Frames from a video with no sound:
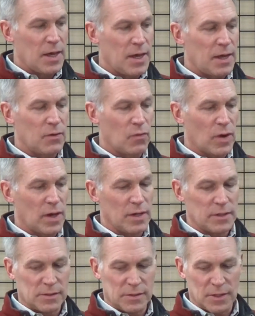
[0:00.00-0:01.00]
It
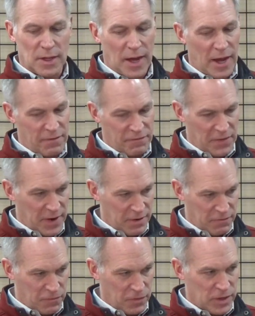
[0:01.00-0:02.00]
was on
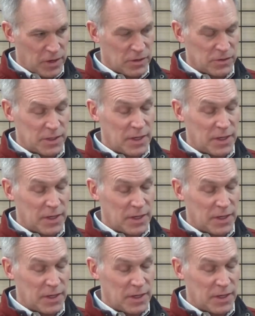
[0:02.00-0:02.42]
fire for years,